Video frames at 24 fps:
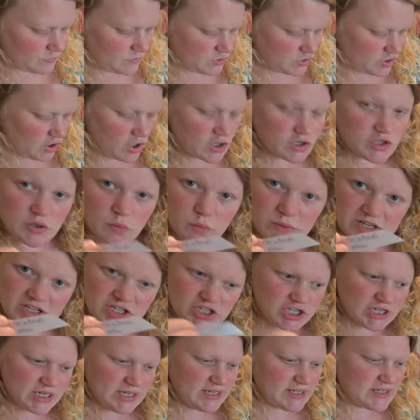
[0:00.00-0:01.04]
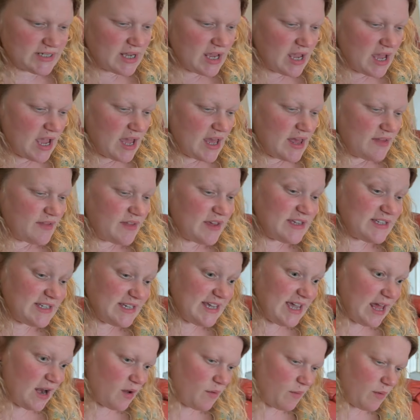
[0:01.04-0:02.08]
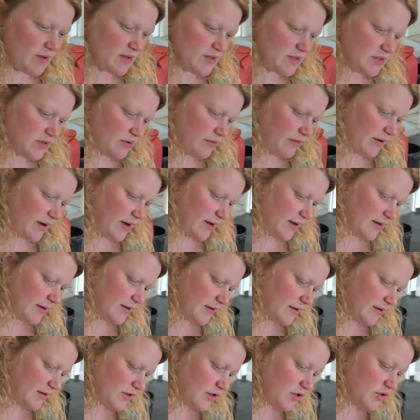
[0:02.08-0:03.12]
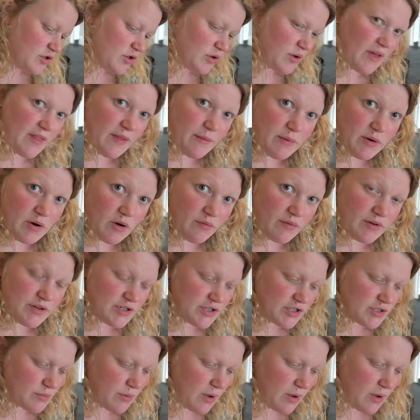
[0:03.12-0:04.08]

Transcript: Dr. Witchies. These are yellow ones, sorry. You do get them in orange as